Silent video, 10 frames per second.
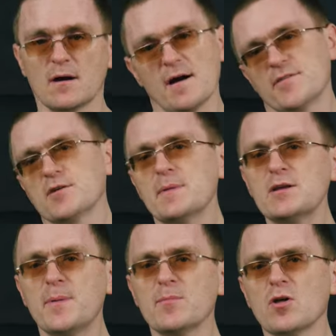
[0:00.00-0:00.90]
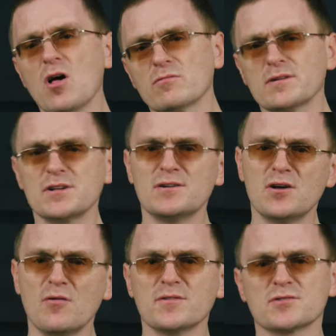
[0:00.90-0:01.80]
I think many people already
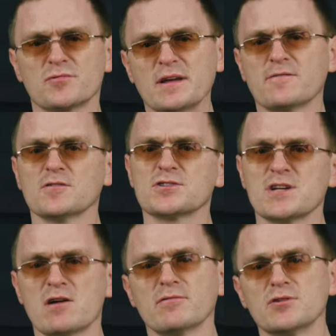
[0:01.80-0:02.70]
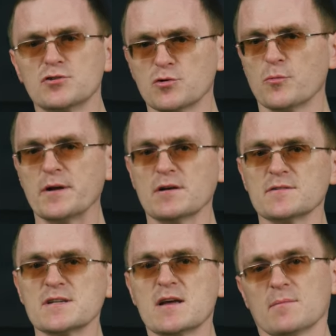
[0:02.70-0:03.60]
know the trick for sharing YouTube videos,